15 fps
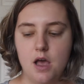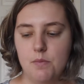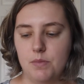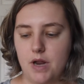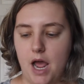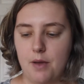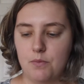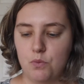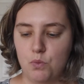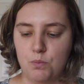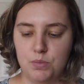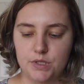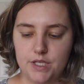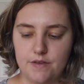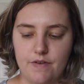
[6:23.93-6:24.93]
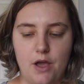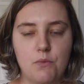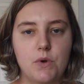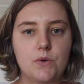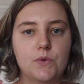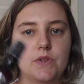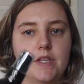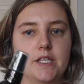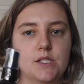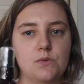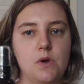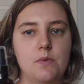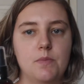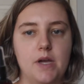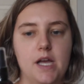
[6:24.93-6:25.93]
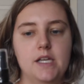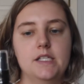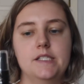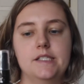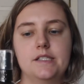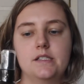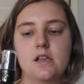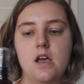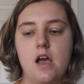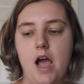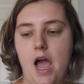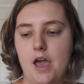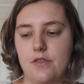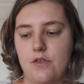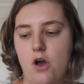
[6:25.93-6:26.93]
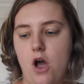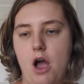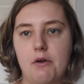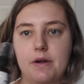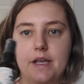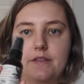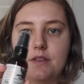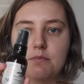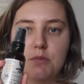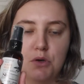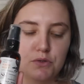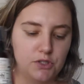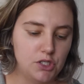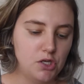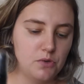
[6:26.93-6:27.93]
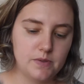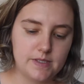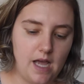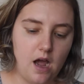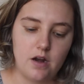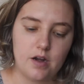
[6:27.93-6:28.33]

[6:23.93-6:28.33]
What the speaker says: but I believe I went with this one because I thought I would get the most use out